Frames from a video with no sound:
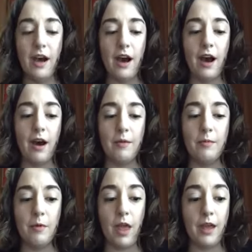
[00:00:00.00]
um,
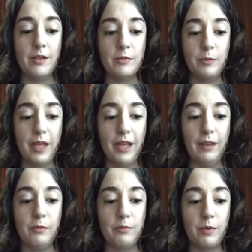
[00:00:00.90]
and
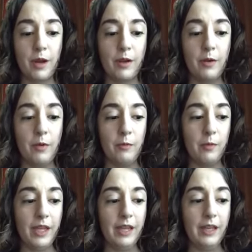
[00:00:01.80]
we
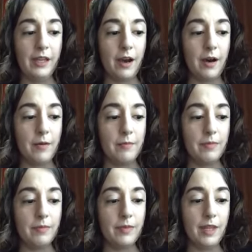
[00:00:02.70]
we um,
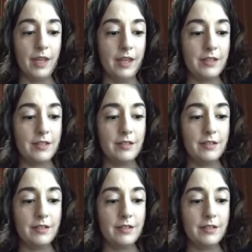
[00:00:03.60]
need